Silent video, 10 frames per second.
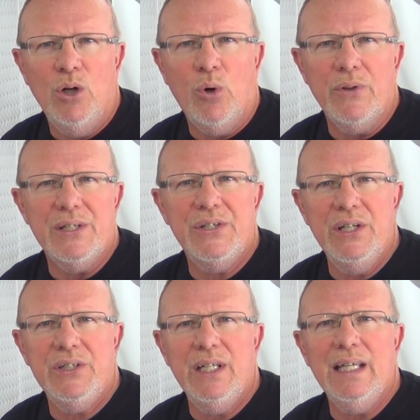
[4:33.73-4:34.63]
or the
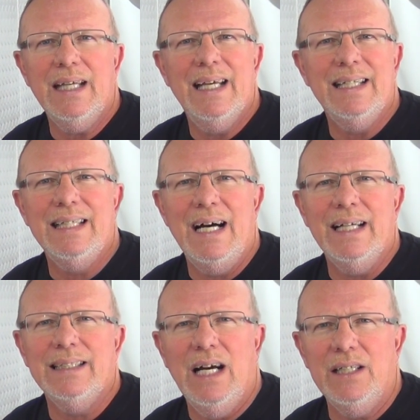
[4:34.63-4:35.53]
Sensing and
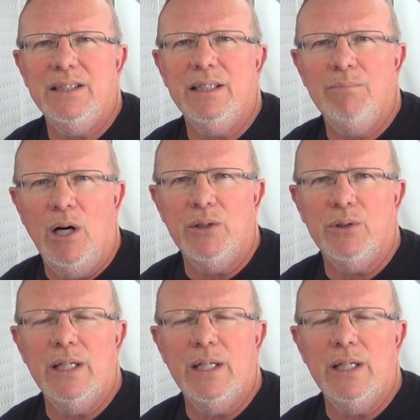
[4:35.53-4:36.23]
Diagnostic module.